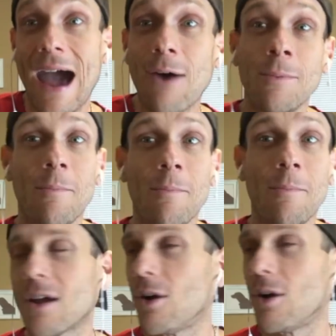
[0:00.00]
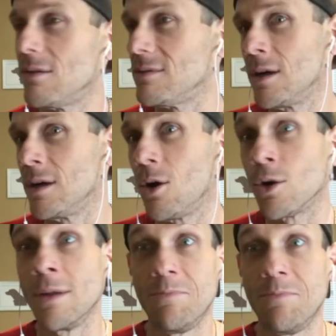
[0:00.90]
out and back
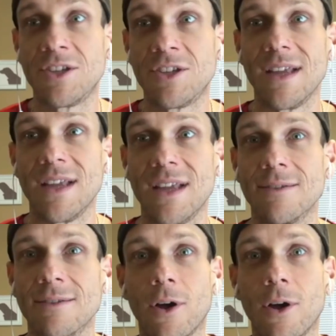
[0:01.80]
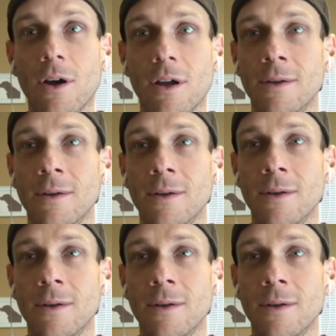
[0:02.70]
on the beach in Destin, Florida.